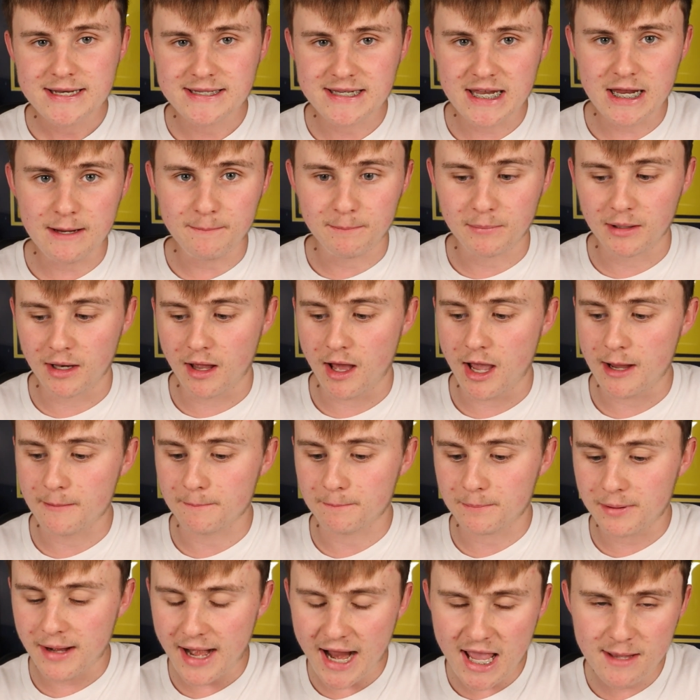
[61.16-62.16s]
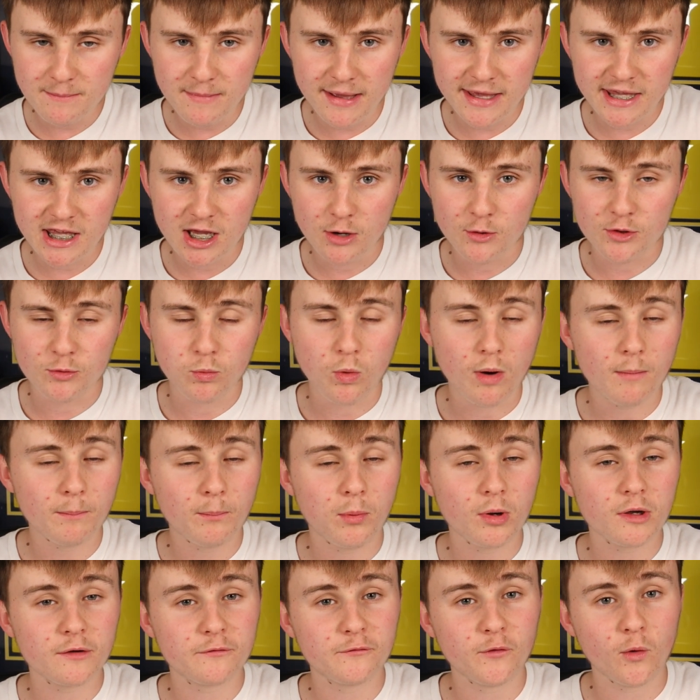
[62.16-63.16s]
deep-line playmaker with
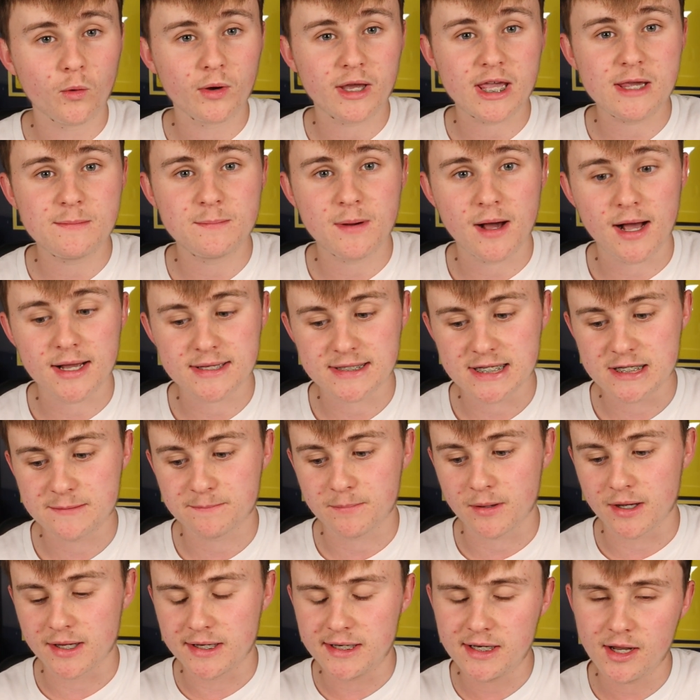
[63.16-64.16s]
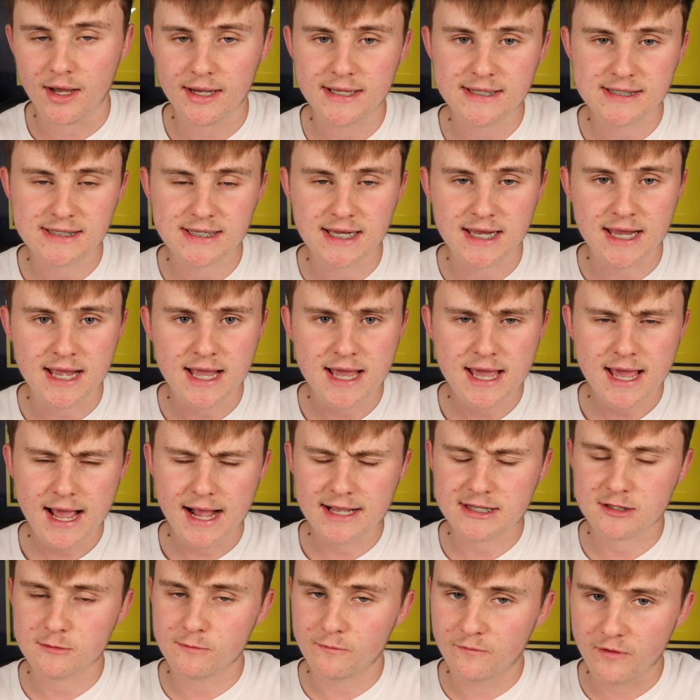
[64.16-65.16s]
1.4 key passes per 90
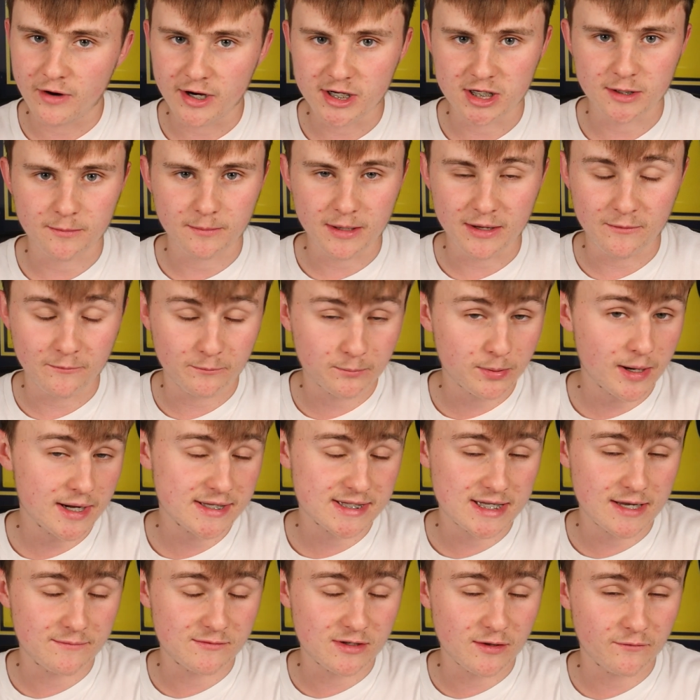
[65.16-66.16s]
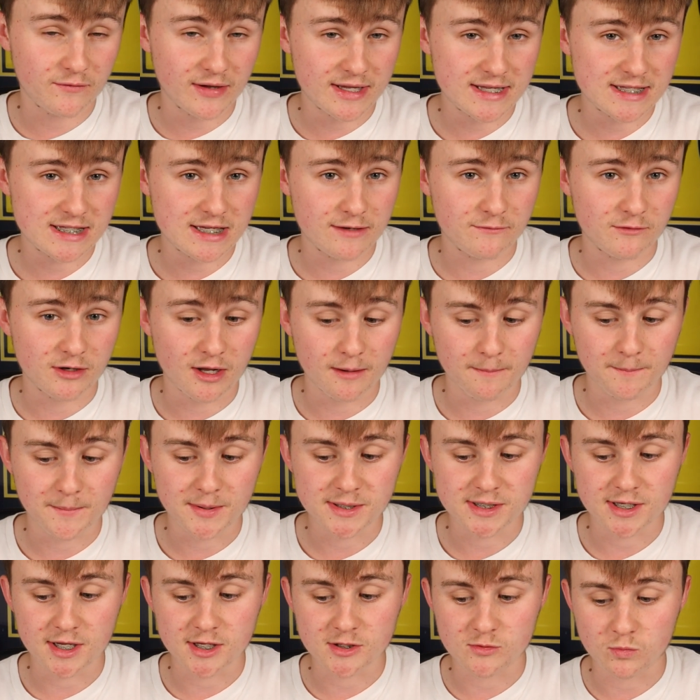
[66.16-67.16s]
and some very impressive defensive
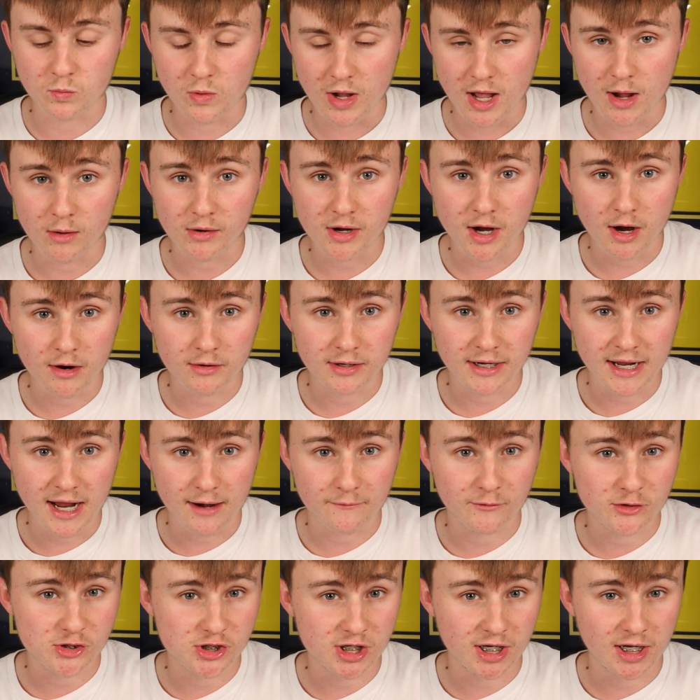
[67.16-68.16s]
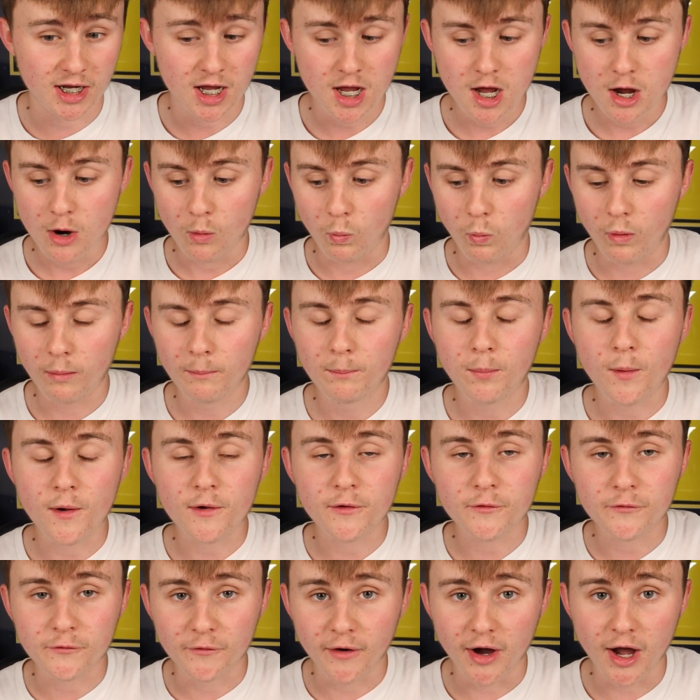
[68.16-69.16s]
numbers as well, currently averaging
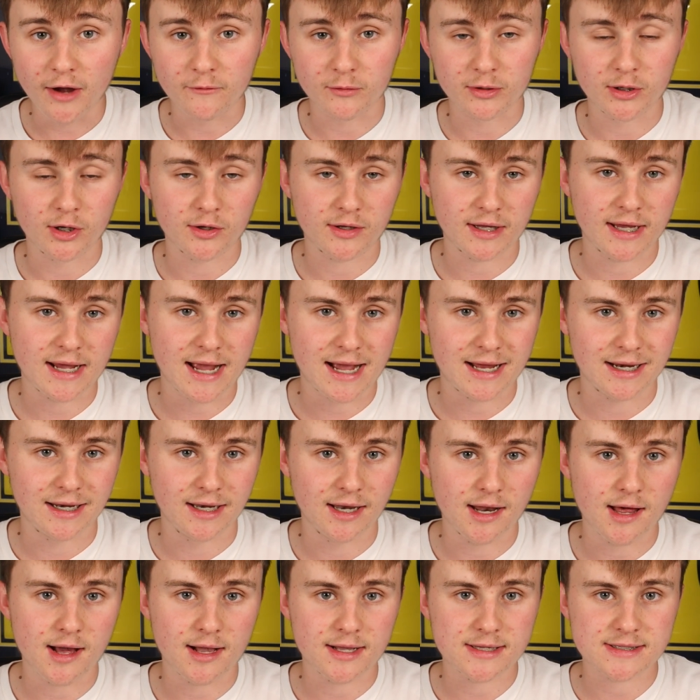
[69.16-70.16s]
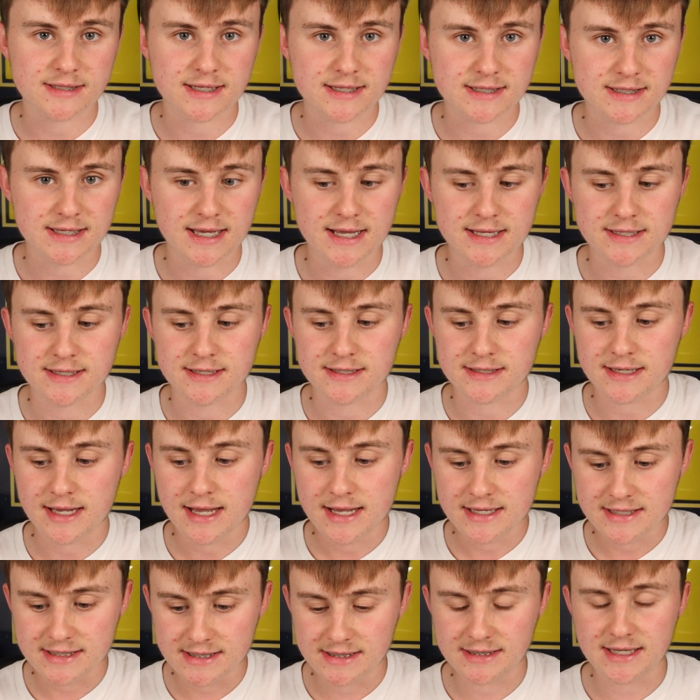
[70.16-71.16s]
1.5 when looking at last season's
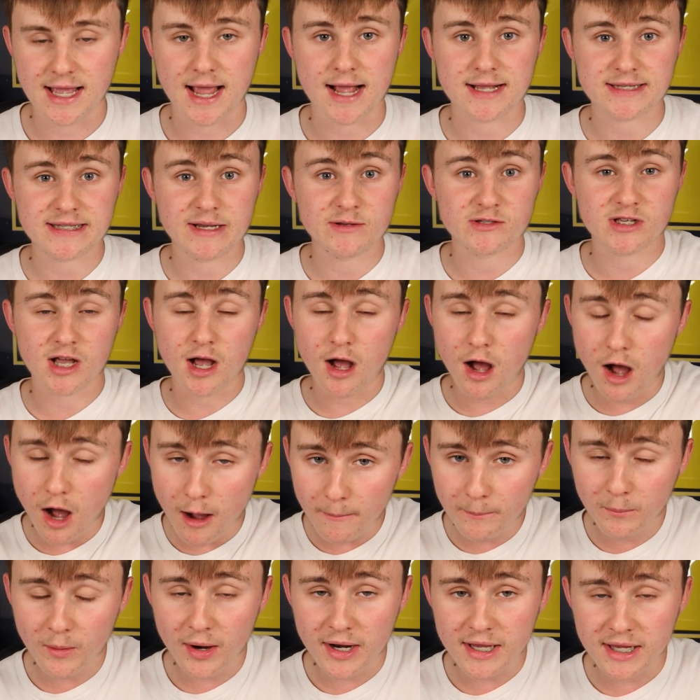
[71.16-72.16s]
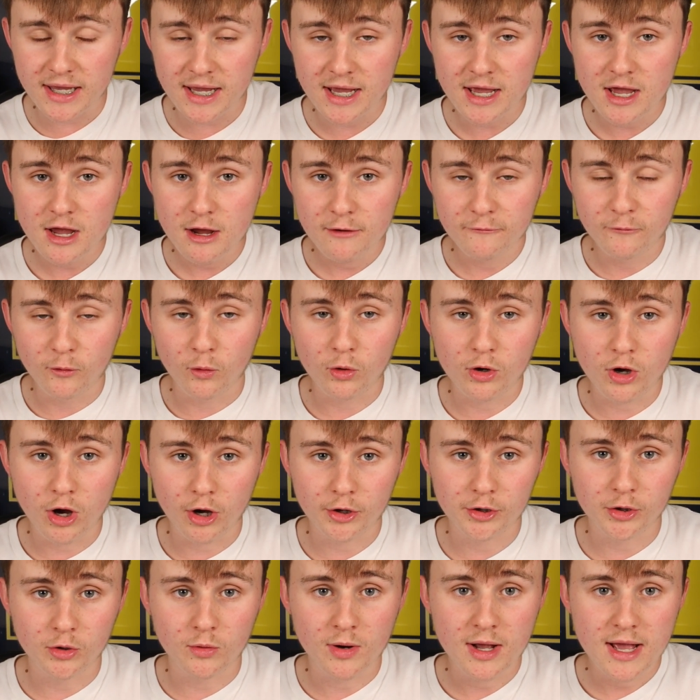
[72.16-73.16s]
stats. It was a heartbreak for
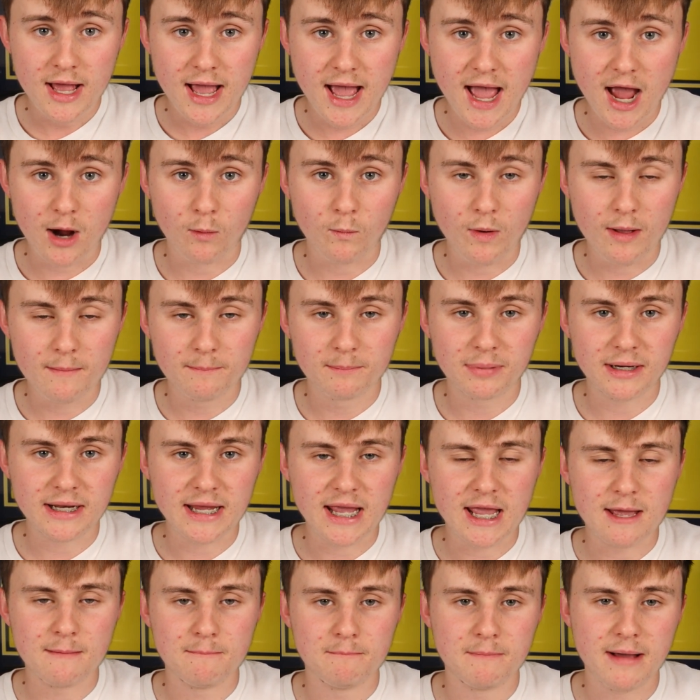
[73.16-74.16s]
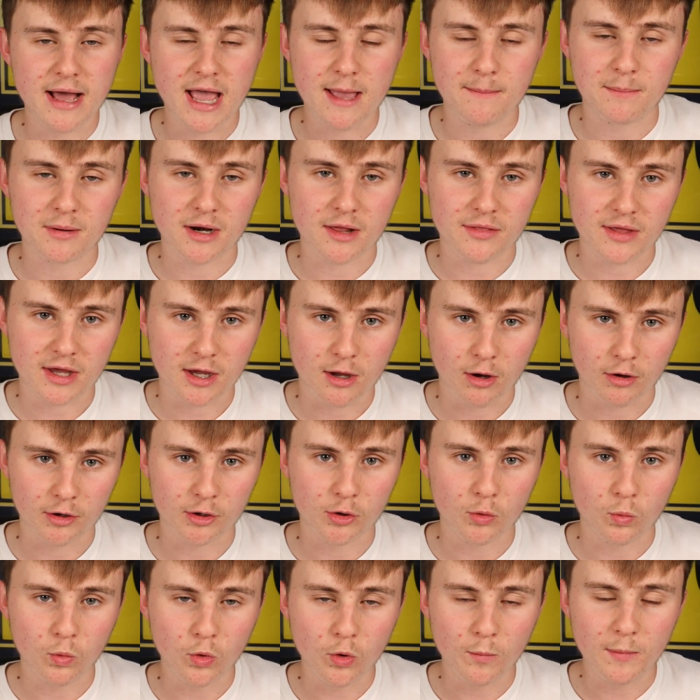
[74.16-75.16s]
Connell at Wembley in May, but I think
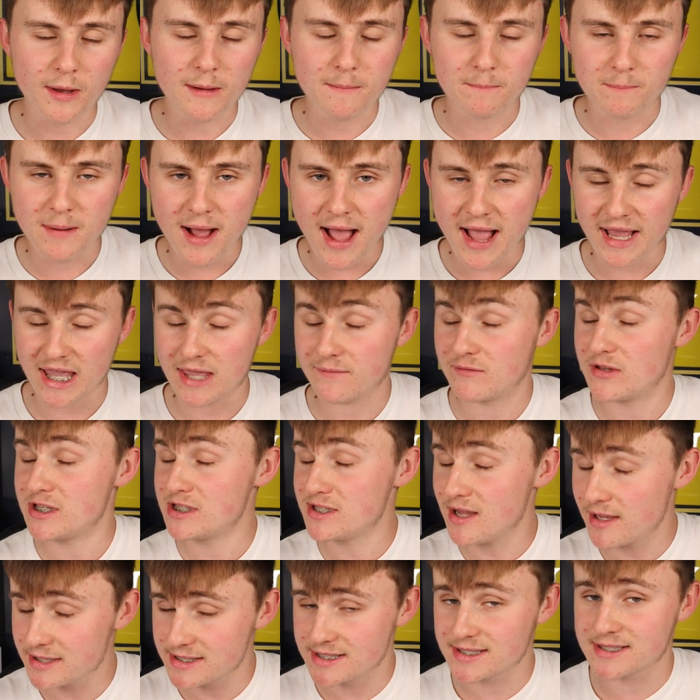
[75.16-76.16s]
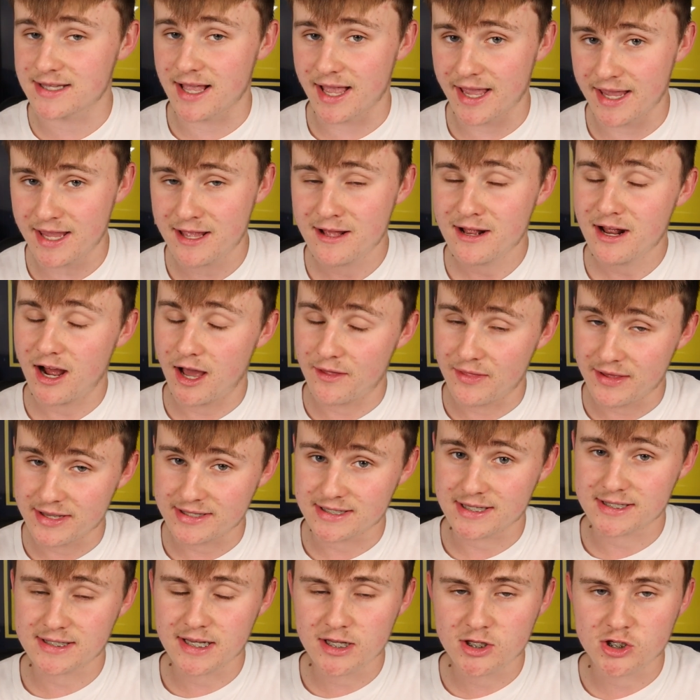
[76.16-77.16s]
Connell will be back. If he does stay, I think it's
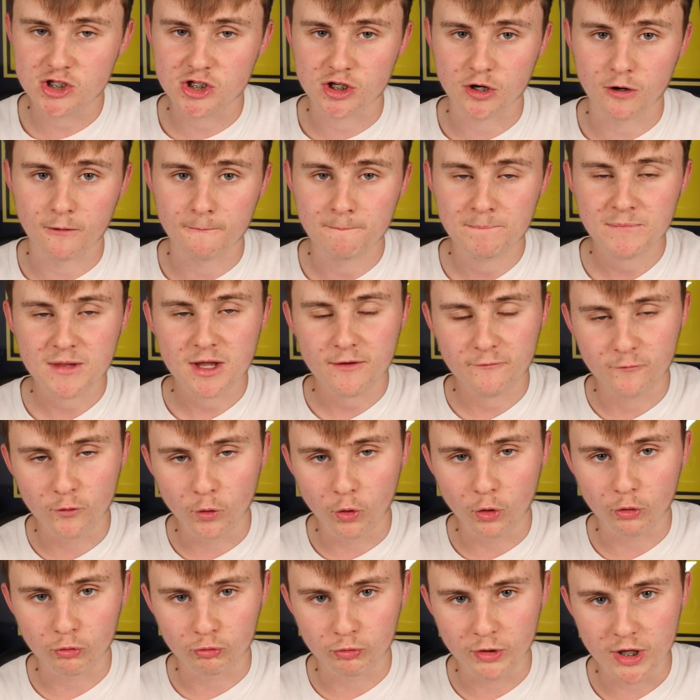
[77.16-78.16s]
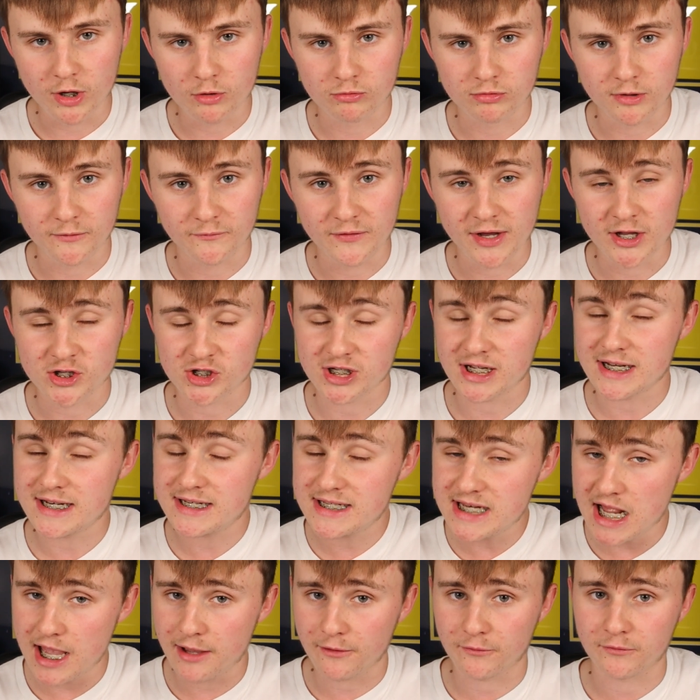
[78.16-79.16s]
essential for real revenge and
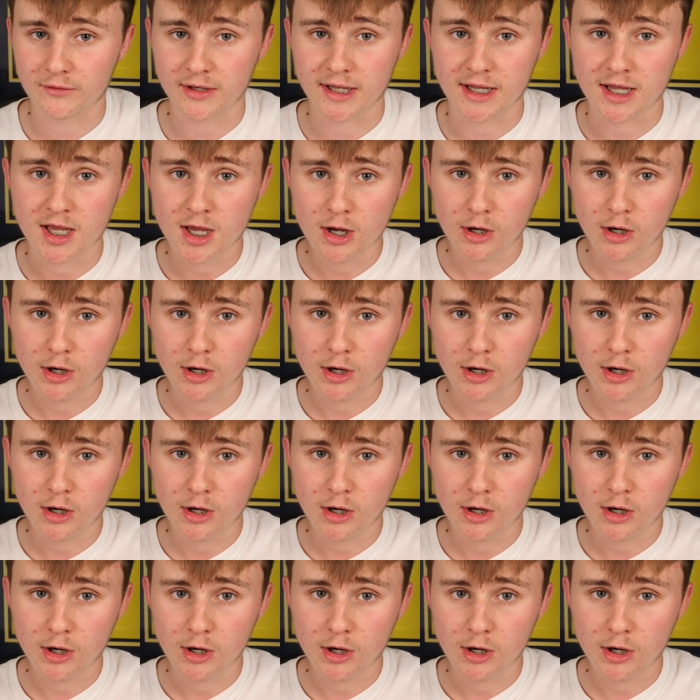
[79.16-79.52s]
definitely